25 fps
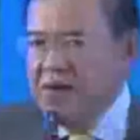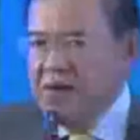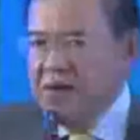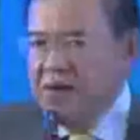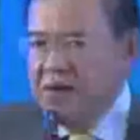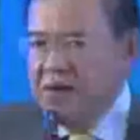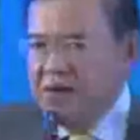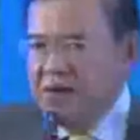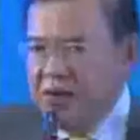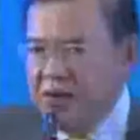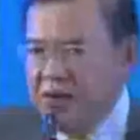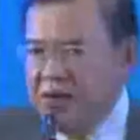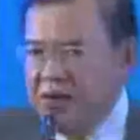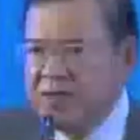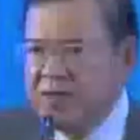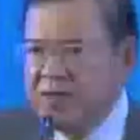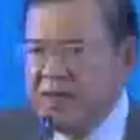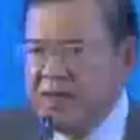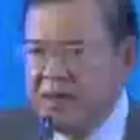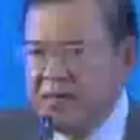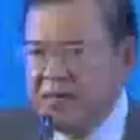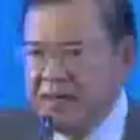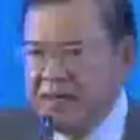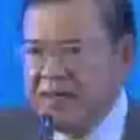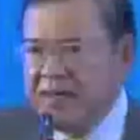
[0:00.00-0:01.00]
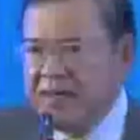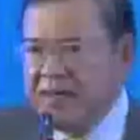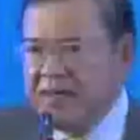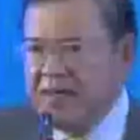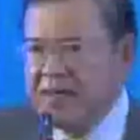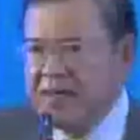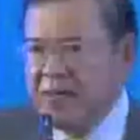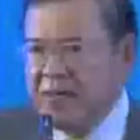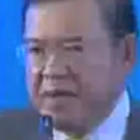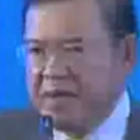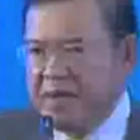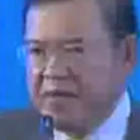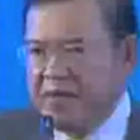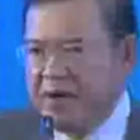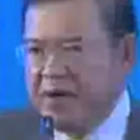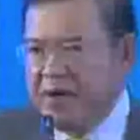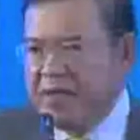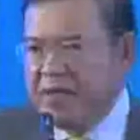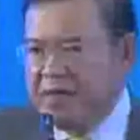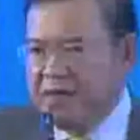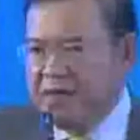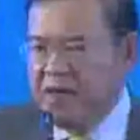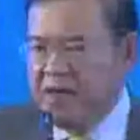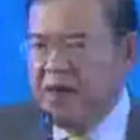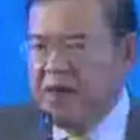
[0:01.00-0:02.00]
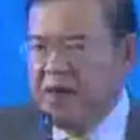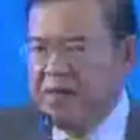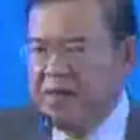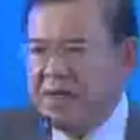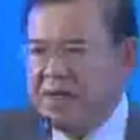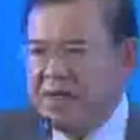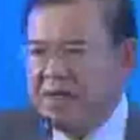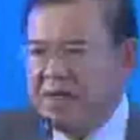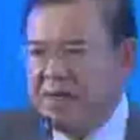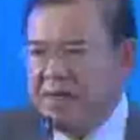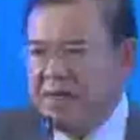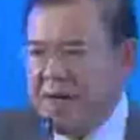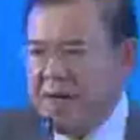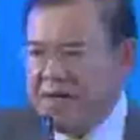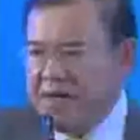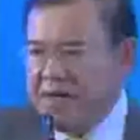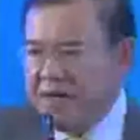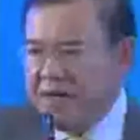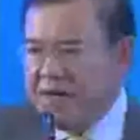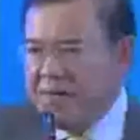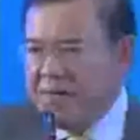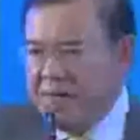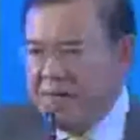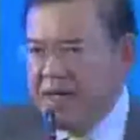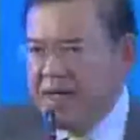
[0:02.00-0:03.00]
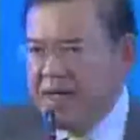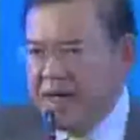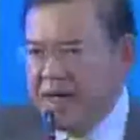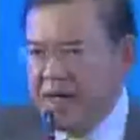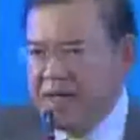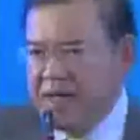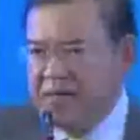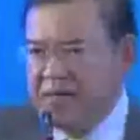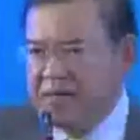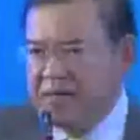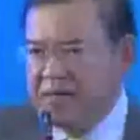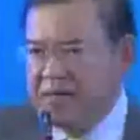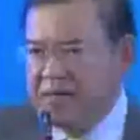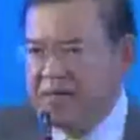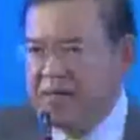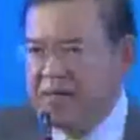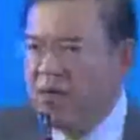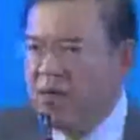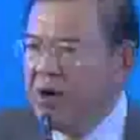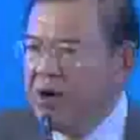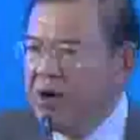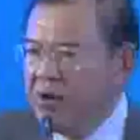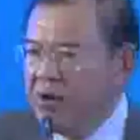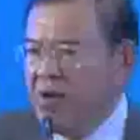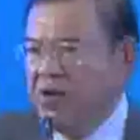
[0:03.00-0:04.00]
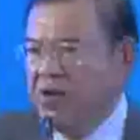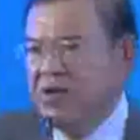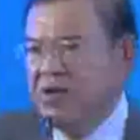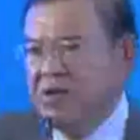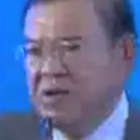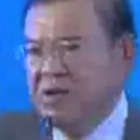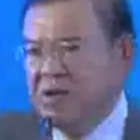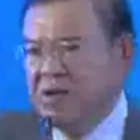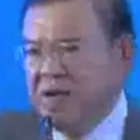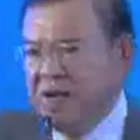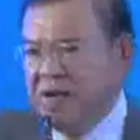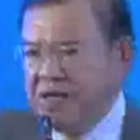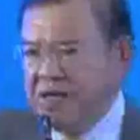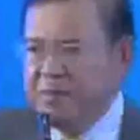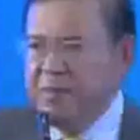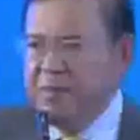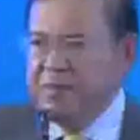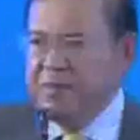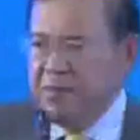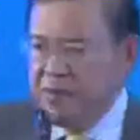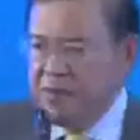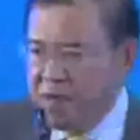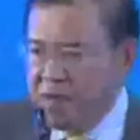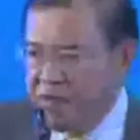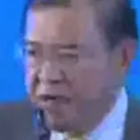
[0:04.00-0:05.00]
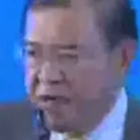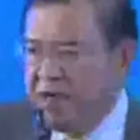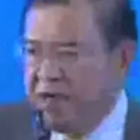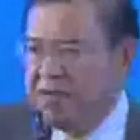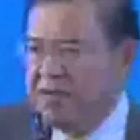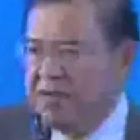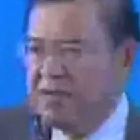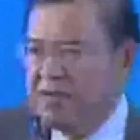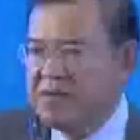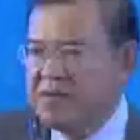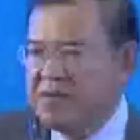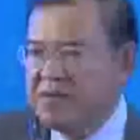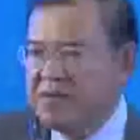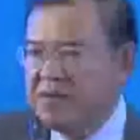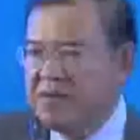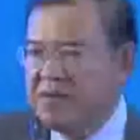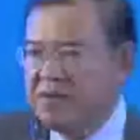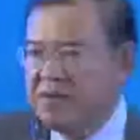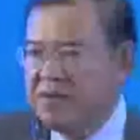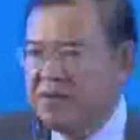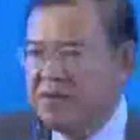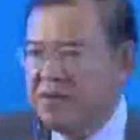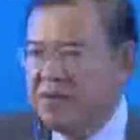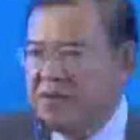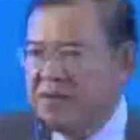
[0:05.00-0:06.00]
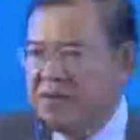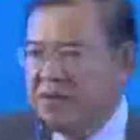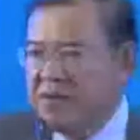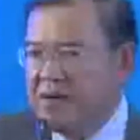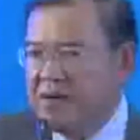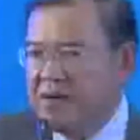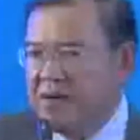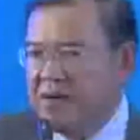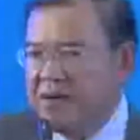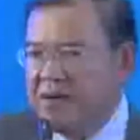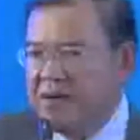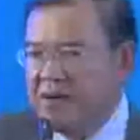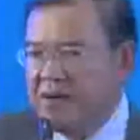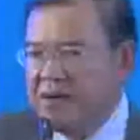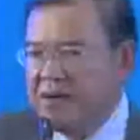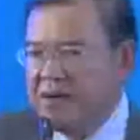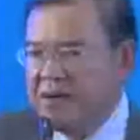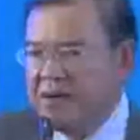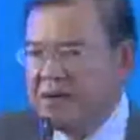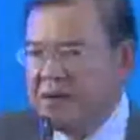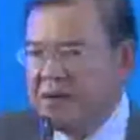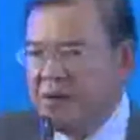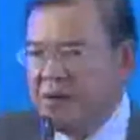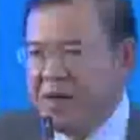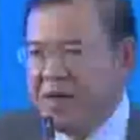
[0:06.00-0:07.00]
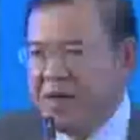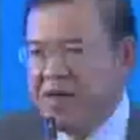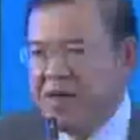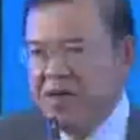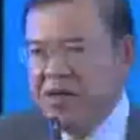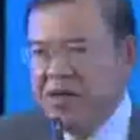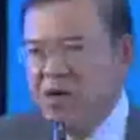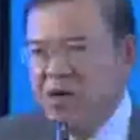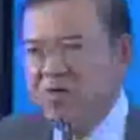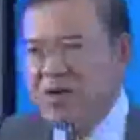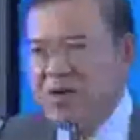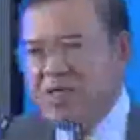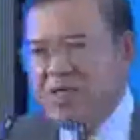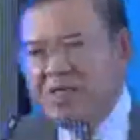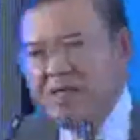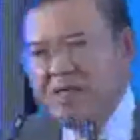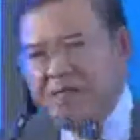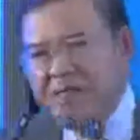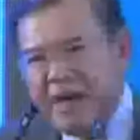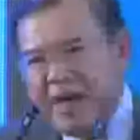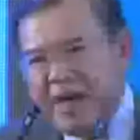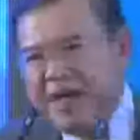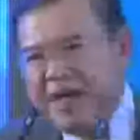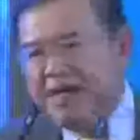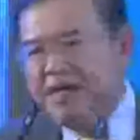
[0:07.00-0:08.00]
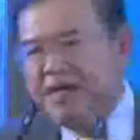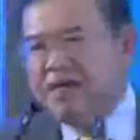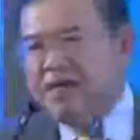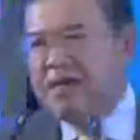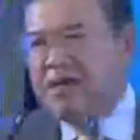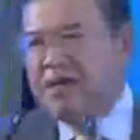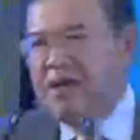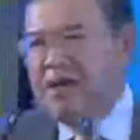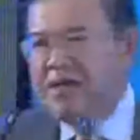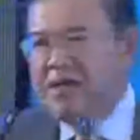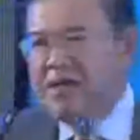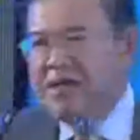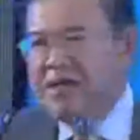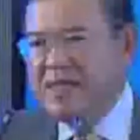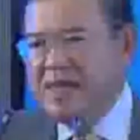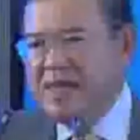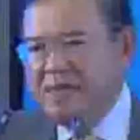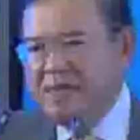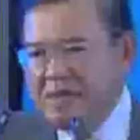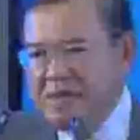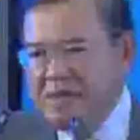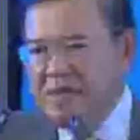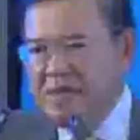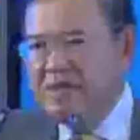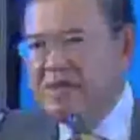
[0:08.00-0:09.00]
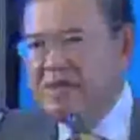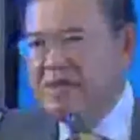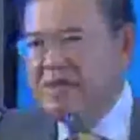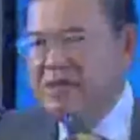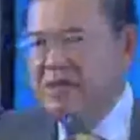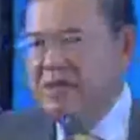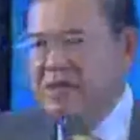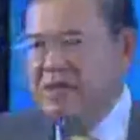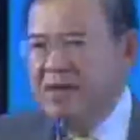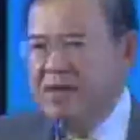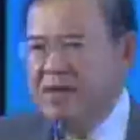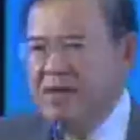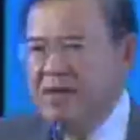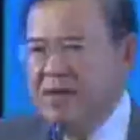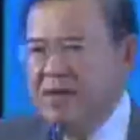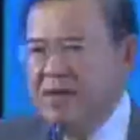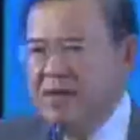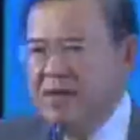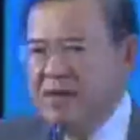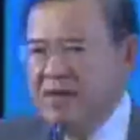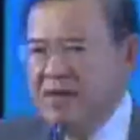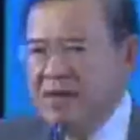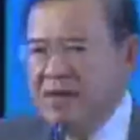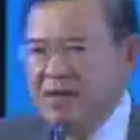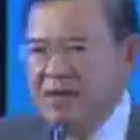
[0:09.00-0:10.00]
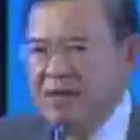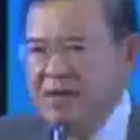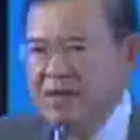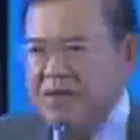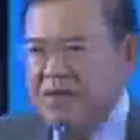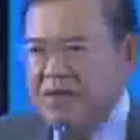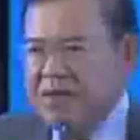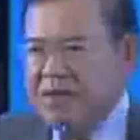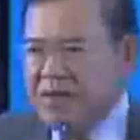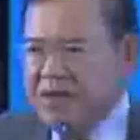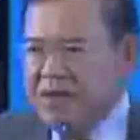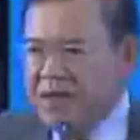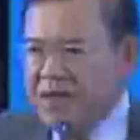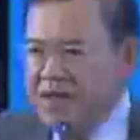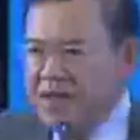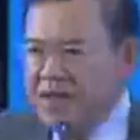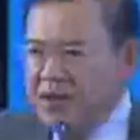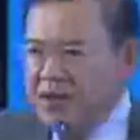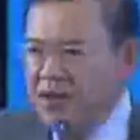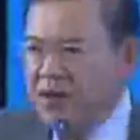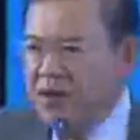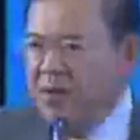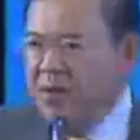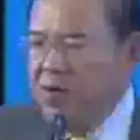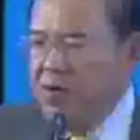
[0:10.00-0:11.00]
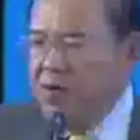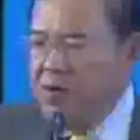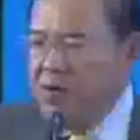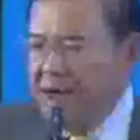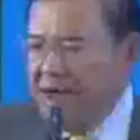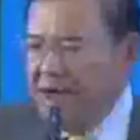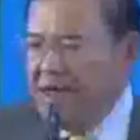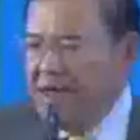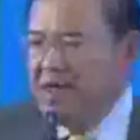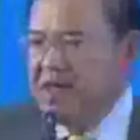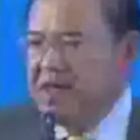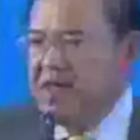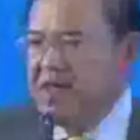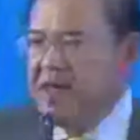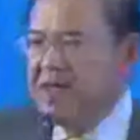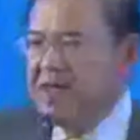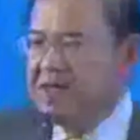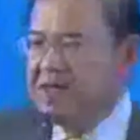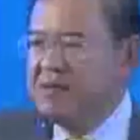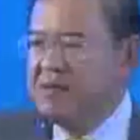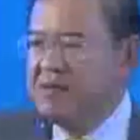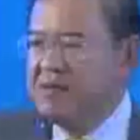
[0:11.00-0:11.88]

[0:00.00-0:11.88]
growth coming from advanced economy might not be as buoyant as before the crisis. So we cannot always depend on the deficits in Europe or United States.